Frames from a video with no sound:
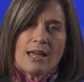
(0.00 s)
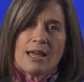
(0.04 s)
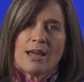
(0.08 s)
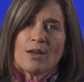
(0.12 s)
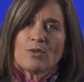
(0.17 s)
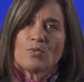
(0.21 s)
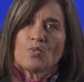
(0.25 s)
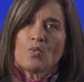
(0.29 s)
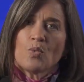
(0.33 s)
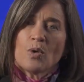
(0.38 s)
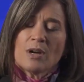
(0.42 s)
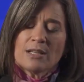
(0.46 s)

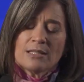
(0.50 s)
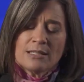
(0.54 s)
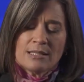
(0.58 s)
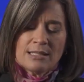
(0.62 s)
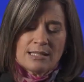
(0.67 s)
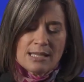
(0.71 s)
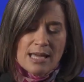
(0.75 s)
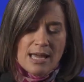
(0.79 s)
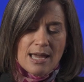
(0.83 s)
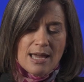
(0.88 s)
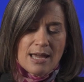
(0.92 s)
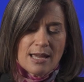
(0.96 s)
And one
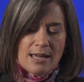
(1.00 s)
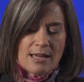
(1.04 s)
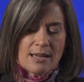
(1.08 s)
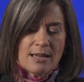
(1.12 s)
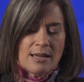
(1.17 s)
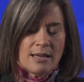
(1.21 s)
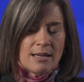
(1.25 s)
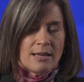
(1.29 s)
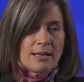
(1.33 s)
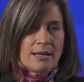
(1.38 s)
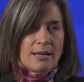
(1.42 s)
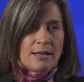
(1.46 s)
day,
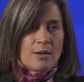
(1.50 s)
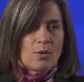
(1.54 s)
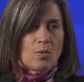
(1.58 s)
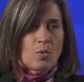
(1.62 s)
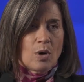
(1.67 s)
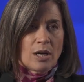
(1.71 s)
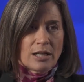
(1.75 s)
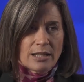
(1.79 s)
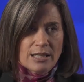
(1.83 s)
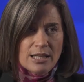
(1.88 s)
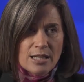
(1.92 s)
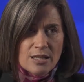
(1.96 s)

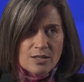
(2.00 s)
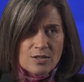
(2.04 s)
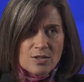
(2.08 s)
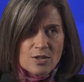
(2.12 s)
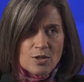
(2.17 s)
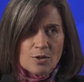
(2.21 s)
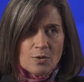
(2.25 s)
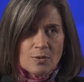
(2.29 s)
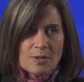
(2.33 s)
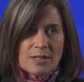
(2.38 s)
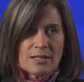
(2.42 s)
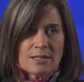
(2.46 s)
while he is
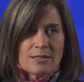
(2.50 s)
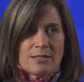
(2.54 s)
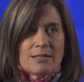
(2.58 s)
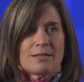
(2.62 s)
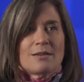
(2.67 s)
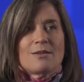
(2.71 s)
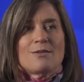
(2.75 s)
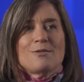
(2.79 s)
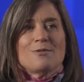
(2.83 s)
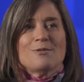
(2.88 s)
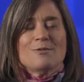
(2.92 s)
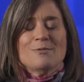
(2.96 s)
doing
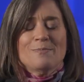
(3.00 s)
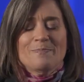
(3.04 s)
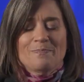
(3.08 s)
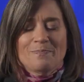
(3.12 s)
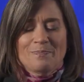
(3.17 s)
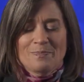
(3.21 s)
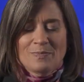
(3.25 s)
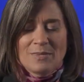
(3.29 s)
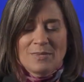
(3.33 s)
so,